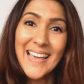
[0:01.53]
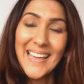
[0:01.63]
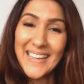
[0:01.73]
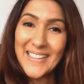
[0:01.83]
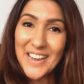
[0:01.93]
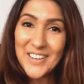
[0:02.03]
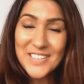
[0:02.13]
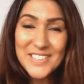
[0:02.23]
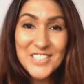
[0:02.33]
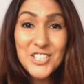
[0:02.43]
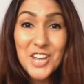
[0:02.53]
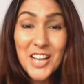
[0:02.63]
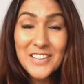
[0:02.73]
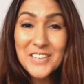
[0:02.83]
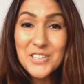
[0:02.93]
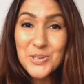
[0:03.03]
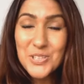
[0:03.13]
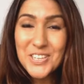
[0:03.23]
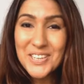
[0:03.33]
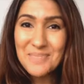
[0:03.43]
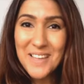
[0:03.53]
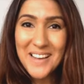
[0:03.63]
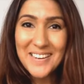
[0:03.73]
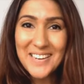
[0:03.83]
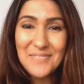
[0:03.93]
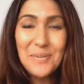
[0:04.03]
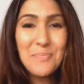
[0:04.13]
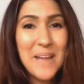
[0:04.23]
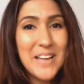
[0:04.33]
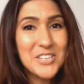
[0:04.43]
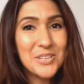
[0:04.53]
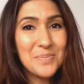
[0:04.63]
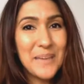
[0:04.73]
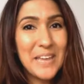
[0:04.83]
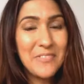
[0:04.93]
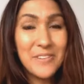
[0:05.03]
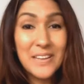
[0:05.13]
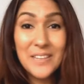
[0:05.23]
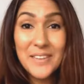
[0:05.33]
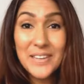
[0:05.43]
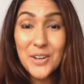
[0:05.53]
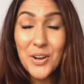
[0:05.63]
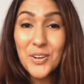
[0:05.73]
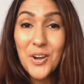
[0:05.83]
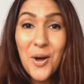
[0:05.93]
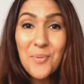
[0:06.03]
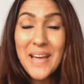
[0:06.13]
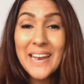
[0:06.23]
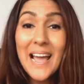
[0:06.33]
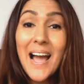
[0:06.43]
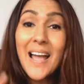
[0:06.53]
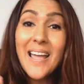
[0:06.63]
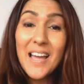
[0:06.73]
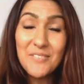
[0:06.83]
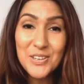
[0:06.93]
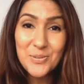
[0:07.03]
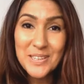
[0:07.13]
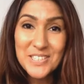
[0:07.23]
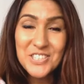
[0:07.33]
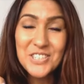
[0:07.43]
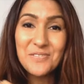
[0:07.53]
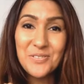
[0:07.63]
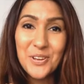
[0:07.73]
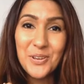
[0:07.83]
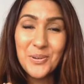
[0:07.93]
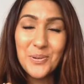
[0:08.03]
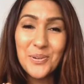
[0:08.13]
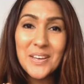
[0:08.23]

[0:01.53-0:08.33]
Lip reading: Hey there, this is Shalini Joshi Amdagni from MagicalPainFreeLiving.com, and I have a question for you.